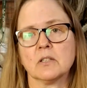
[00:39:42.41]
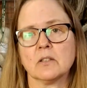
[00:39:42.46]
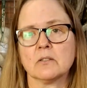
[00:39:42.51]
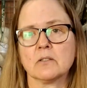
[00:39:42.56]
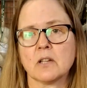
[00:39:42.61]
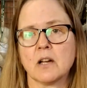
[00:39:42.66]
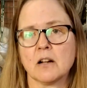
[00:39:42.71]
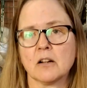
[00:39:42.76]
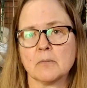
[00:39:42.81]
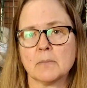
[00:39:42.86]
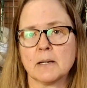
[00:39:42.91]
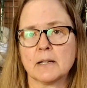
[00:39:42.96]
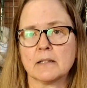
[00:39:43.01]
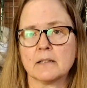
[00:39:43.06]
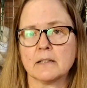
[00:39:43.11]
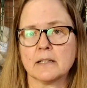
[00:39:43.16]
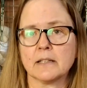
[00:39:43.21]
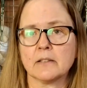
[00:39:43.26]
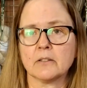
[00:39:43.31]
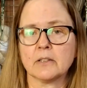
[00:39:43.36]
talk about it
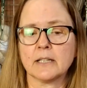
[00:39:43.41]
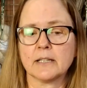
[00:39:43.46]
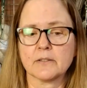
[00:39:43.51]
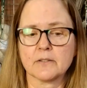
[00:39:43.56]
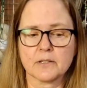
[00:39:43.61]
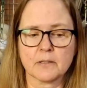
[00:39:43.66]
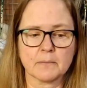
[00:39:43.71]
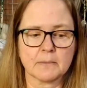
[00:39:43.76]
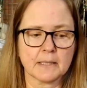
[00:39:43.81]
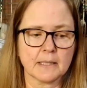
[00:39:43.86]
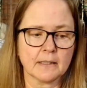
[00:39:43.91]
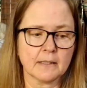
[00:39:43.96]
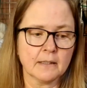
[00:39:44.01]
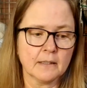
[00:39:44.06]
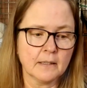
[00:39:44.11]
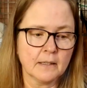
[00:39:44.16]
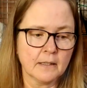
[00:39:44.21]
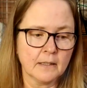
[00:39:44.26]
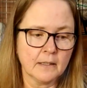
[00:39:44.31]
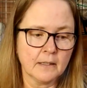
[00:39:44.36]
later on or something.
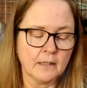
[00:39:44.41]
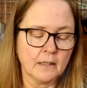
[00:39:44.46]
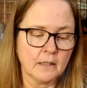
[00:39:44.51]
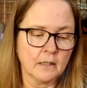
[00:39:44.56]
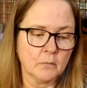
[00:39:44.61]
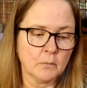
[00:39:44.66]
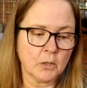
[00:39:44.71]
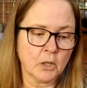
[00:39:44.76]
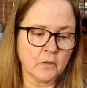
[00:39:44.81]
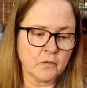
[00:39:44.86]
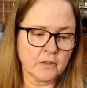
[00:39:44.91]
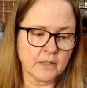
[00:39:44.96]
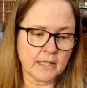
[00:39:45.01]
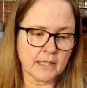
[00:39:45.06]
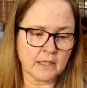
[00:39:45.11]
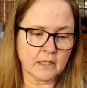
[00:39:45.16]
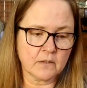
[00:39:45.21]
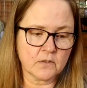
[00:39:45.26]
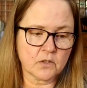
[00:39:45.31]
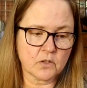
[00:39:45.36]
But hopefully
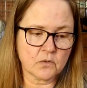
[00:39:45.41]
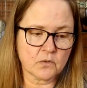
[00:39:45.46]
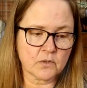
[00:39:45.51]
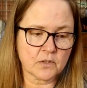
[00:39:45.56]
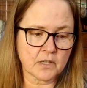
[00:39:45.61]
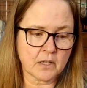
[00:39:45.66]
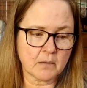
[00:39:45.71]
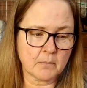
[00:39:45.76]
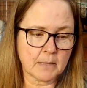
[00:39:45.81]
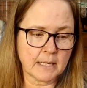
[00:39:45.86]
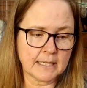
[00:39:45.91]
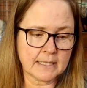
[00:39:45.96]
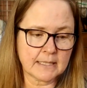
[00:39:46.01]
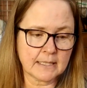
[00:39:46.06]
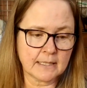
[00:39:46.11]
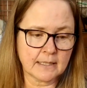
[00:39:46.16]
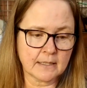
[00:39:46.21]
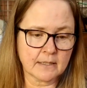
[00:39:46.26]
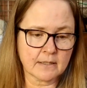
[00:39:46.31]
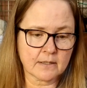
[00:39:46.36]
that gives you some
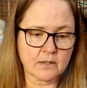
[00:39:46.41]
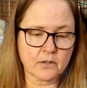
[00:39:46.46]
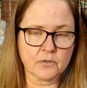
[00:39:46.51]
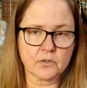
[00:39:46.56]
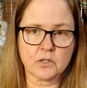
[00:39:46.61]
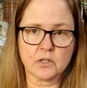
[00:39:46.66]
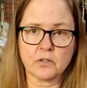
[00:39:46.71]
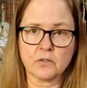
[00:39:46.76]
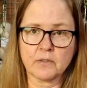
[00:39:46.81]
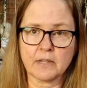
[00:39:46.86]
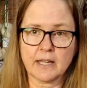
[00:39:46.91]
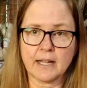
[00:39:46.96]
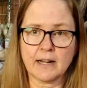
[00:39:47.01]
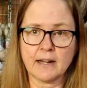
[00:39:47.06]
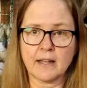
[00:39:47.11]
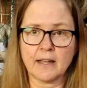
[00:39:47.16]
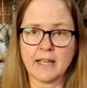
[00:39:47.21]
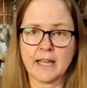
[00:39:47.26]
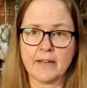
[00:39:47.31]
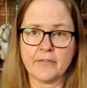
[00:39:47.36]
ideas, those of you that
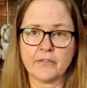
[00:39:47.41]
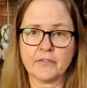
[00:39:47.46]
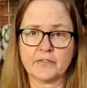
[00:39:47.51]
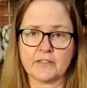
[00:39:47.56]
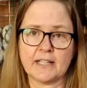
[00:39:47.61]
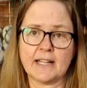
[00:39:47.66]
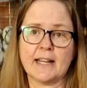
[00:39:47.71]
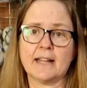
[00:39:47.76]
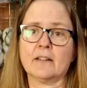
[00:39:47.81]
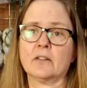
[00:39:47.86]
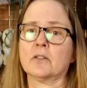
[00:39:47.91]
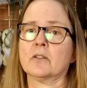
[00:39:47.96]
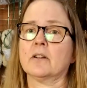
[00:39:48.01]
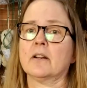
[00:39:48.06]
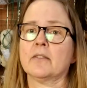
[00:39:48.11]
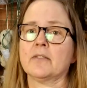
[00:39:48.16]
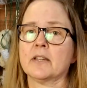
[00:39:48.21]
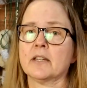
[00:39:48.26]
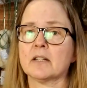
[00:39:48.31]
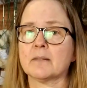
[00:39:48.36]
have a flock or are
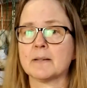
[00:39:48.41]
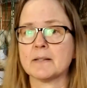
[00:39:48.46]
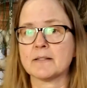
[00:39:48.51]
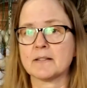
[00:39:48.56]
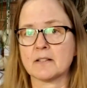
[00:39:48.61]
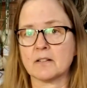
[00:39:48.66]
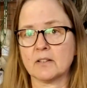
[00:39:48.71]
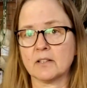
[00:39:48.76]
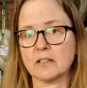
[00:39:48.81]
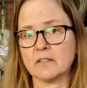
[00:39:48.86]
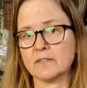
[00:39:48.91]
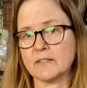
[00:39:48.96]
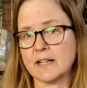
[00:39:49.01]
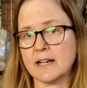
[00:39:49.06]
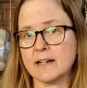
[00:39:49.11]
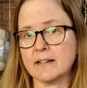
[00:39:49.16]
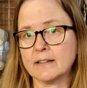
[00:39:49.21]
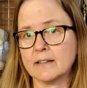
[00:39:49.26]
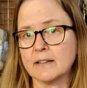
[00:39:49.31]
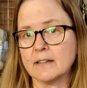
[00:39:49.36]
thinking about starting a
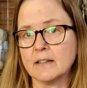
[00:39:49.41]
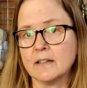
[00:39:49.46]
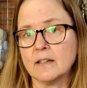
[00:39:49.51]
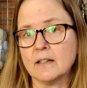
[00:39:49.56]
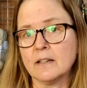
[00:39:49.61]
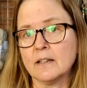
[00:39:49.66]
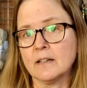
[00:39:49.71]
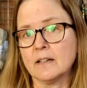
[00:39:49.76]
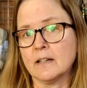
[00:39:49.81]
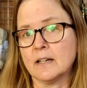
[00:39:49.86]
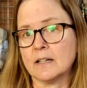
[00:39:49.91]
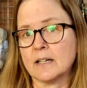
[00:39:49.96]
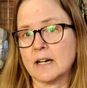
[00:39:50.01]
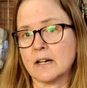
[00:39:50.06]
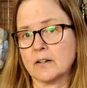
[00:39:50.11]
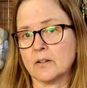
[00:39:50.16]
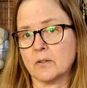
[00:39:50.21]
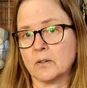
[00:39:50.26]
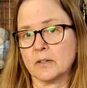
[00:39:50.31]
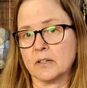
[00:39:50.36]
flock, how
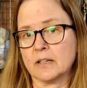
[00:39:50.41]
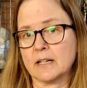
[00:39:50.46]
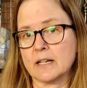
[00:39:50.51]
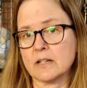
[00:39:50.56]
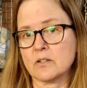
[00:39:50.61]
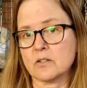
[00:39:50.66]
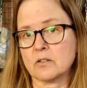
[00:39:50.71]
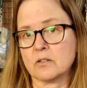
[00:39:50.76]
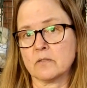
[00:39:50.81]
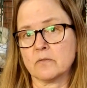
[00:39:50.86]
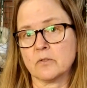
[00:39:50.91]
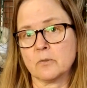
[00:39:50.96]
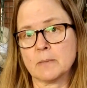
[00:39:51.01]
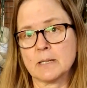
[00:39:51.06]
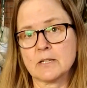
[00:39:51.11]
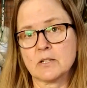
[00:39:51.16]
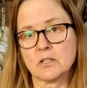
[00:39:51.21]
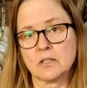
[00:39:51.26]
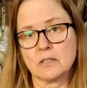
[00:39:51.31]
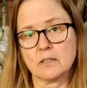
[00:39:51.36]
to organize your
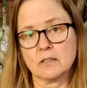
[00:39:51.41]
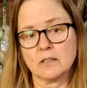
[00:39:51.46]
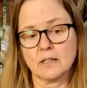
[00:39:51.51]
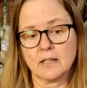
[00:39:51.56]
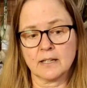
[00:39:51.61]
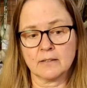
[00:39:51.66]
information.